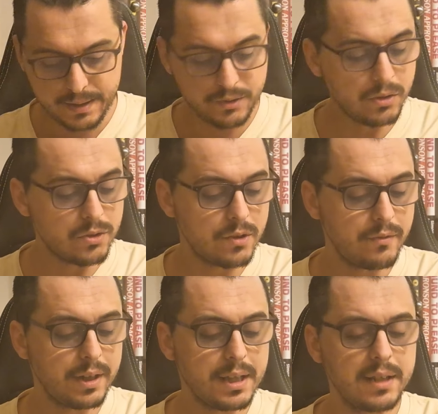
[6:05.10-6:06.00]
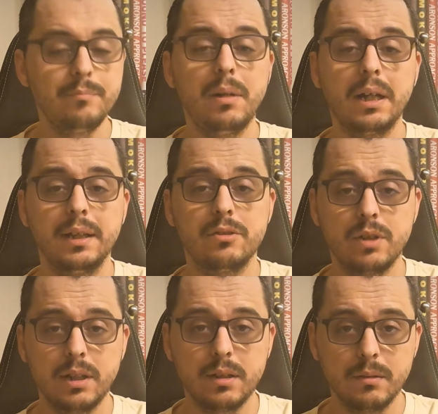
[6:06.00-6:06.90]
is also a very nice pocket
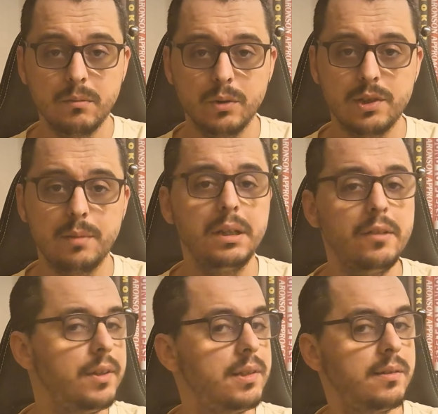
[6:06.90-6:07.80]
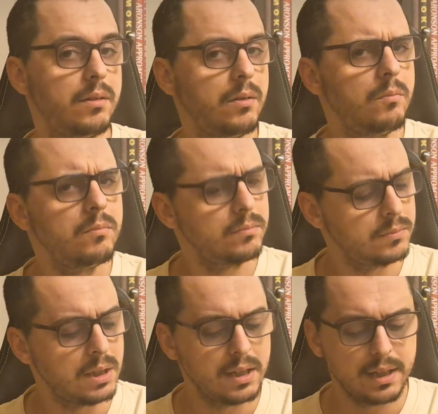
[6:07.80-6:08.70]
trick, which I believe is
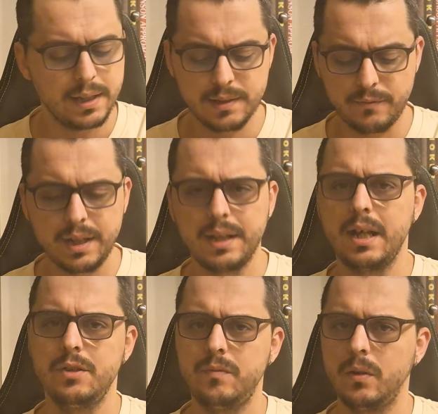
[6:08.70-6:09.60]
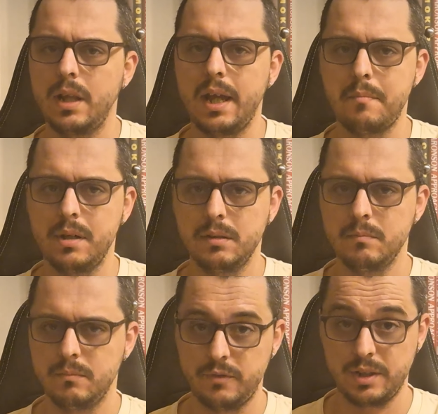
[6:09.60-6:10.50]
it's very nice for a layman,
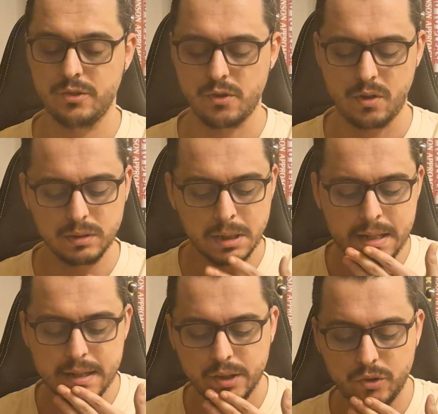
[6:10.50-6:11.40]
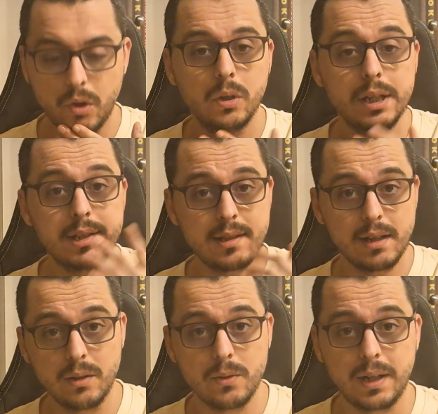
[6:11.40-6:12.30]
very strong. So let's
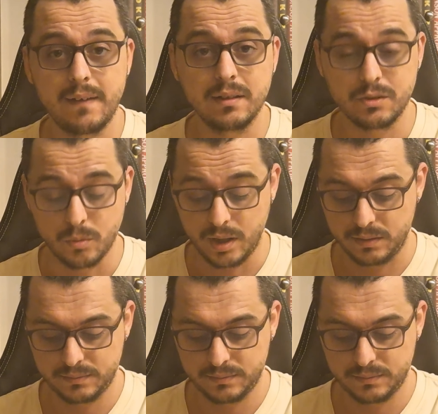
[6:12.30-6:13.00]
take a look at that as well.